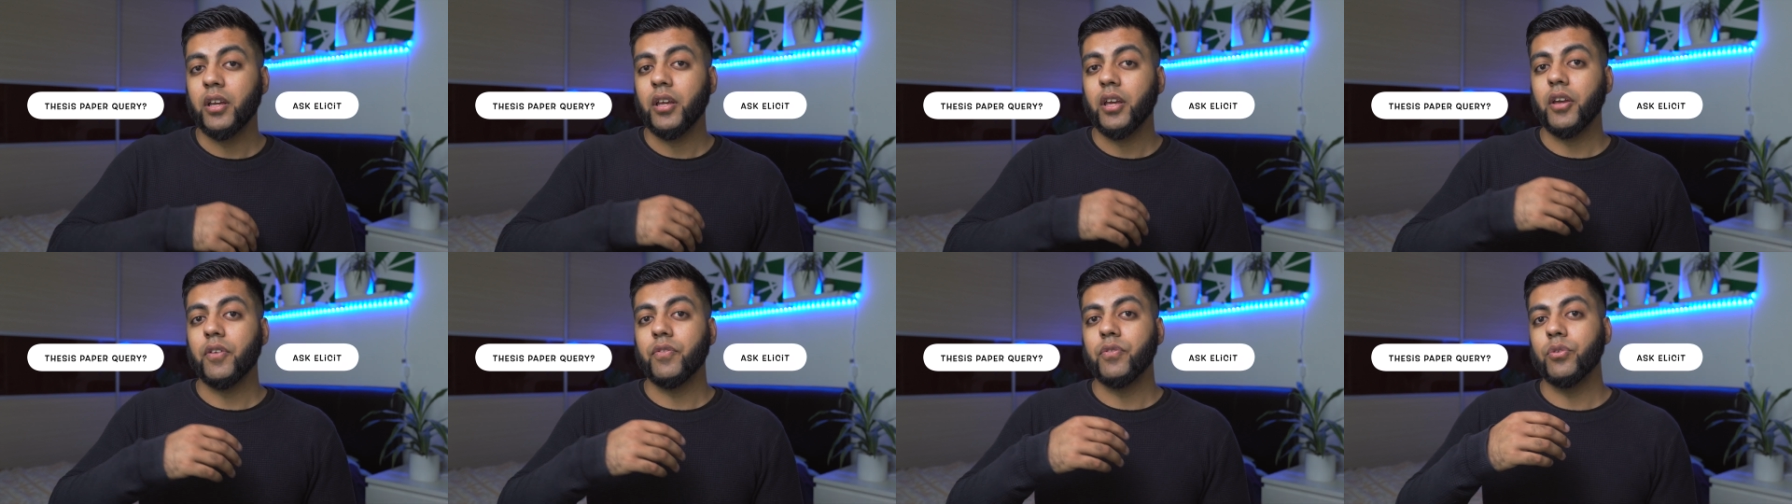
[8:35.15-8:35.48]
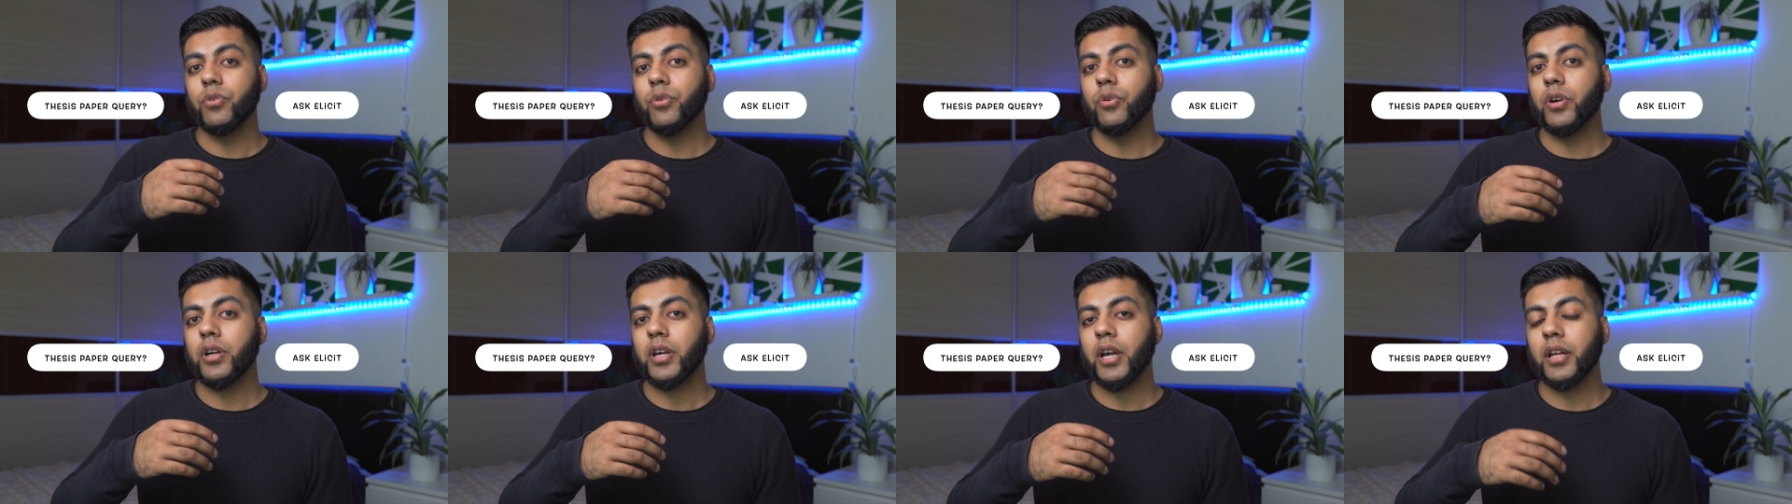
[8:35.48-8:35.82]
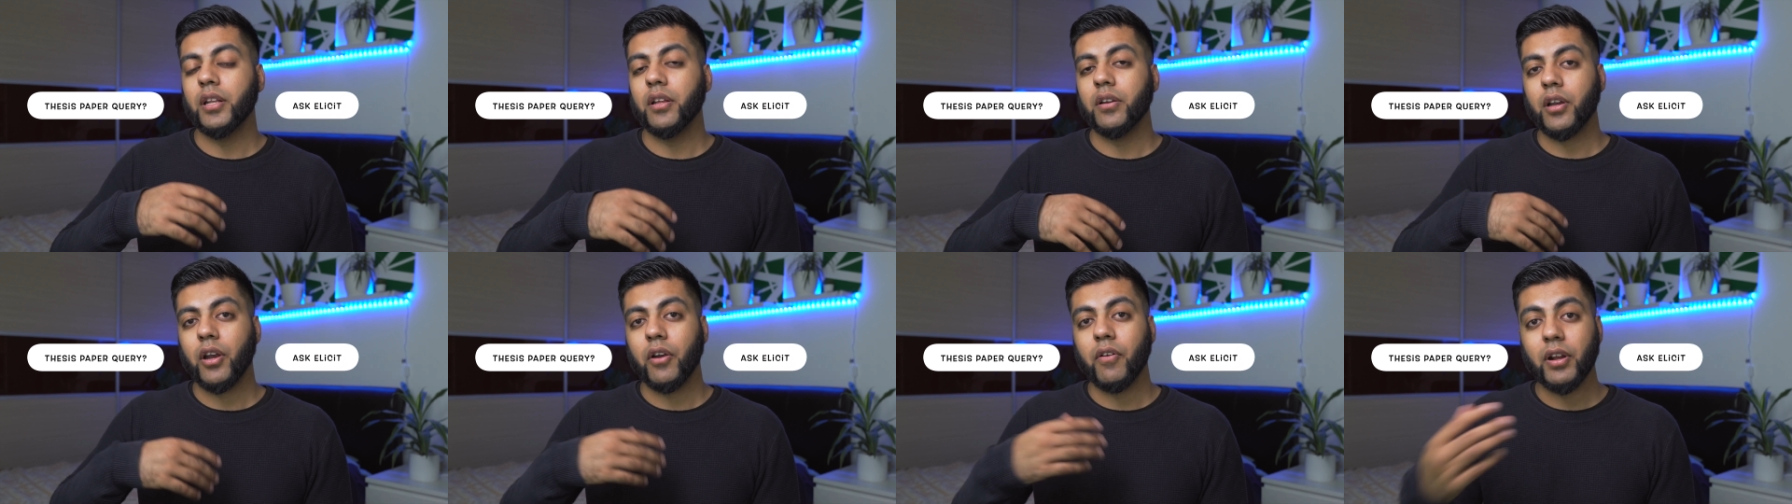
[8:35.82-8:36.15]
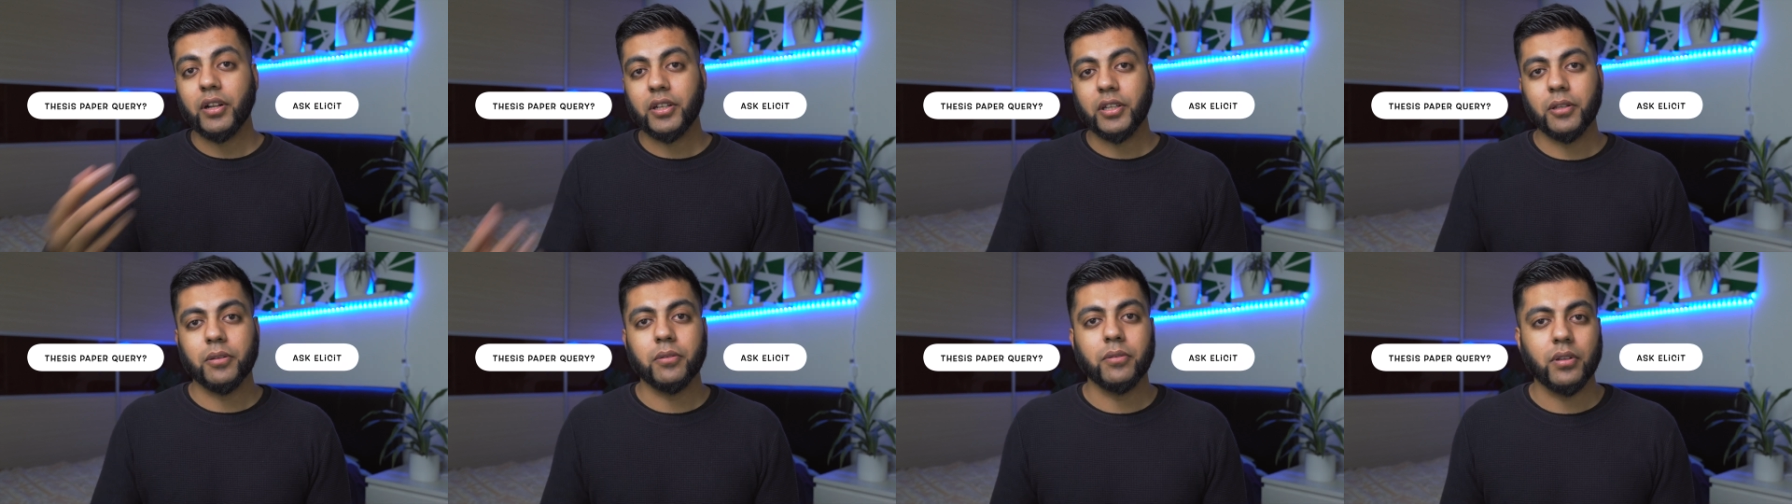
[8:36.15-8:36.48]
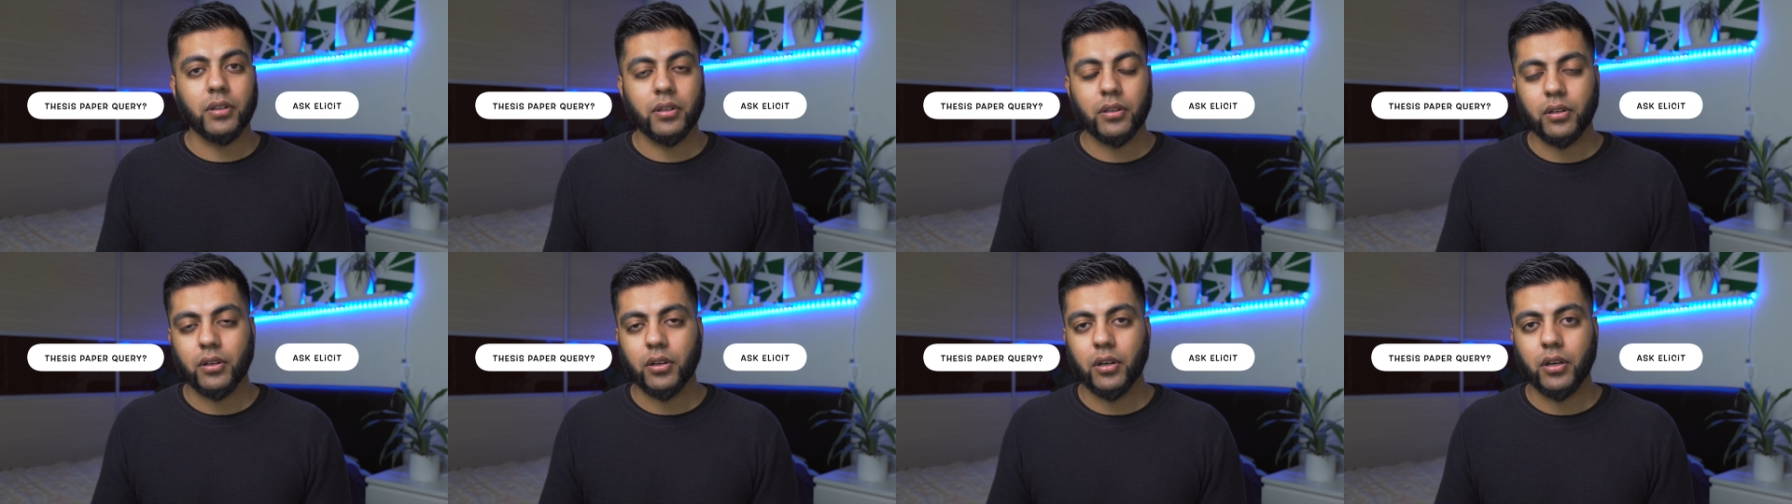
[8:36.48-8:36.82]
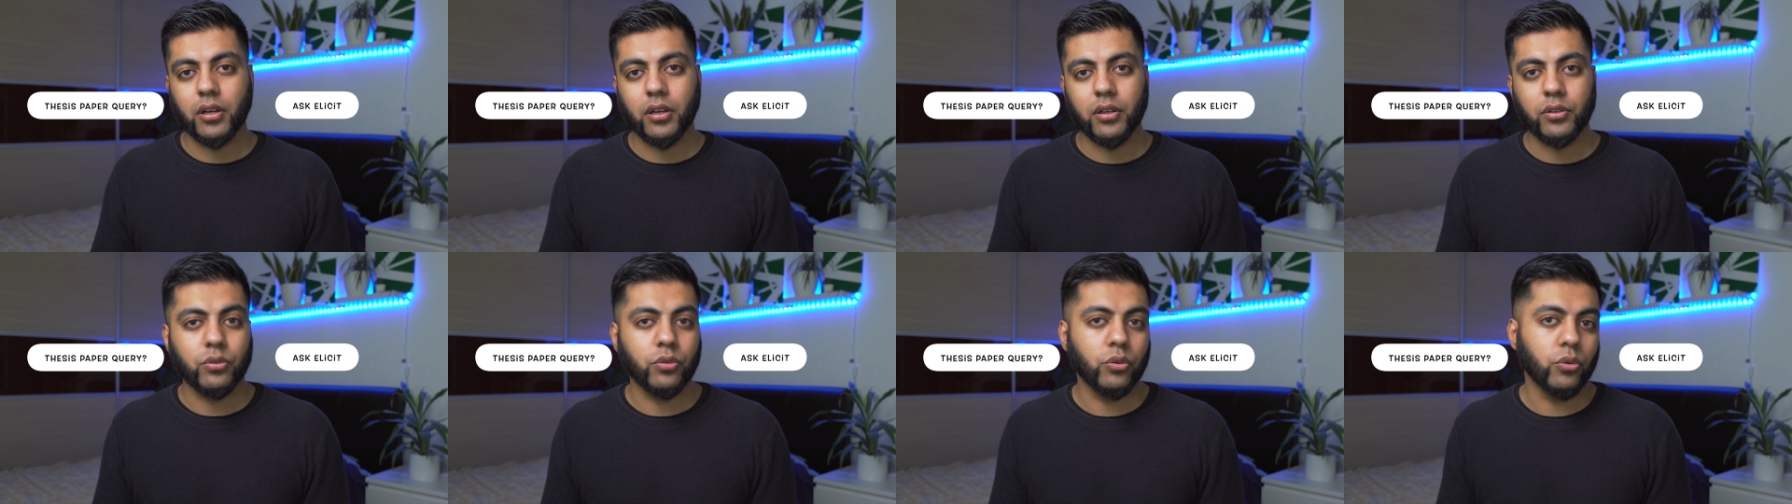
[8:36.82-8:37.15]
If you're kind of correcting
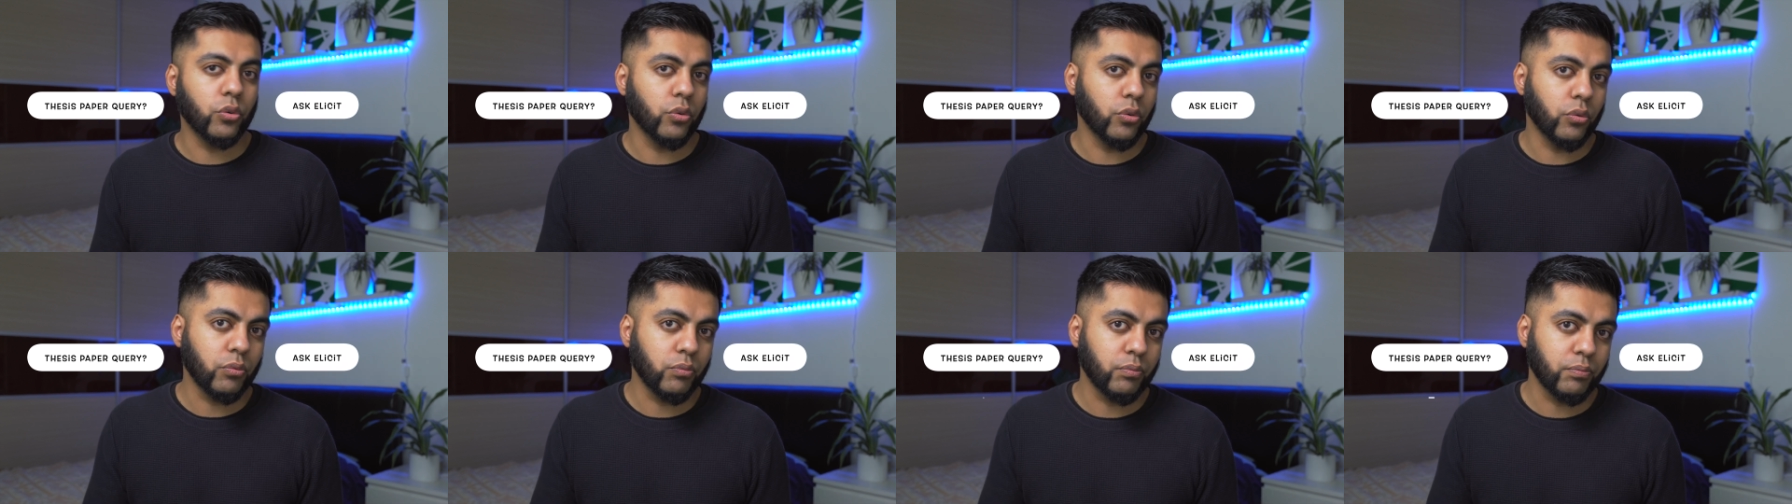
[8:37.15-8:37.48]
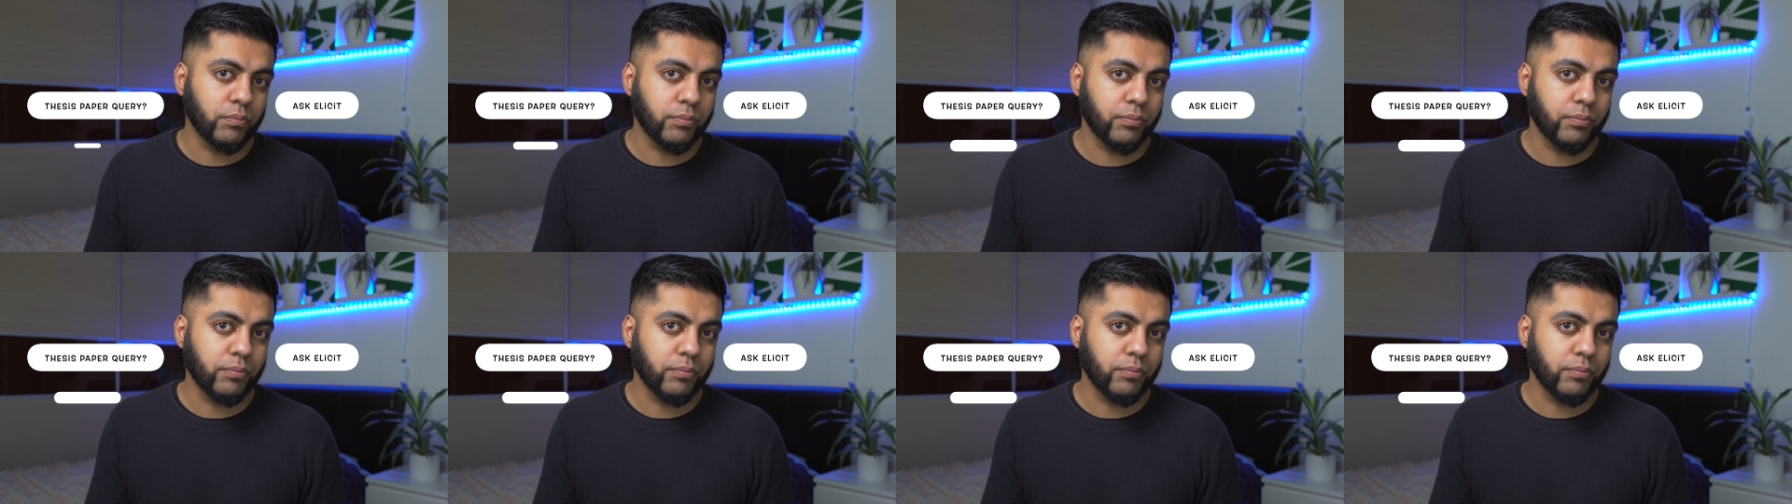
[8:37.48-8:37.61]
uh, your